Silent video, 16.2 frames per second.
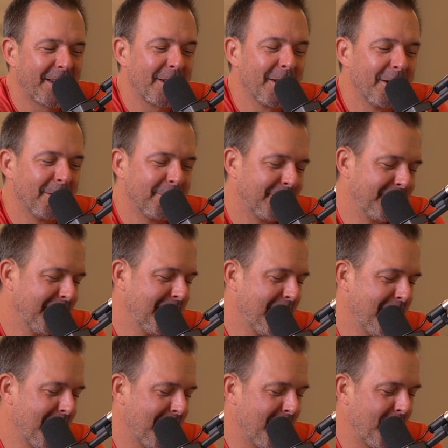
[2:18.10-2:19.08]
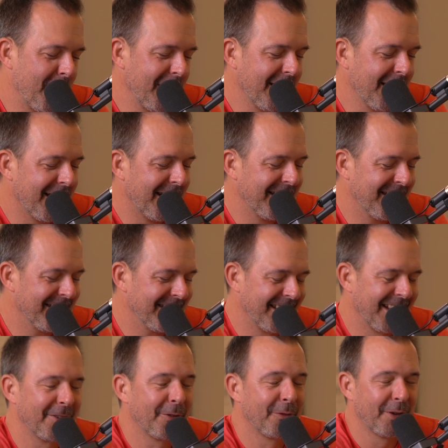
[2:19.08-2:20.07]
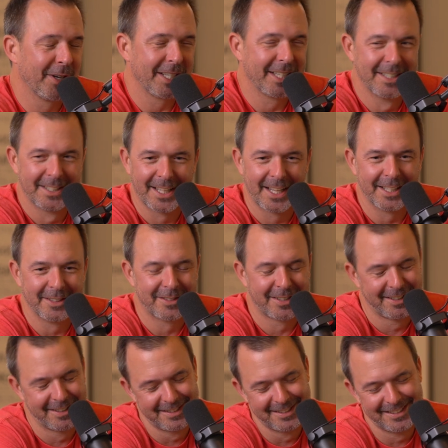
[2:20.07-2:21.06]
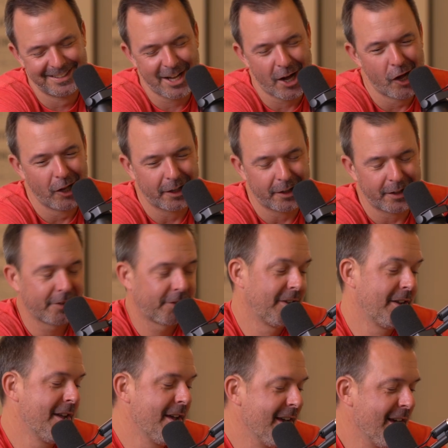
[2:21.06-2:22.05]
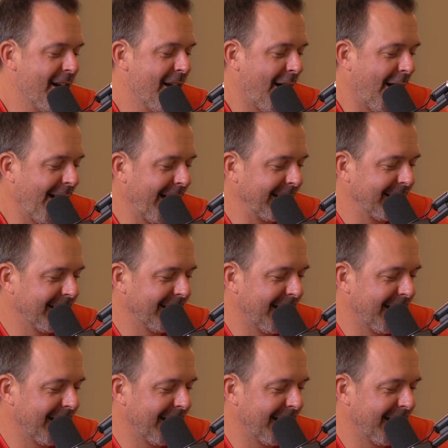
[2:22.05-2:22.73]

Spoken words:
glove. That's funny. That is hilarious. All right.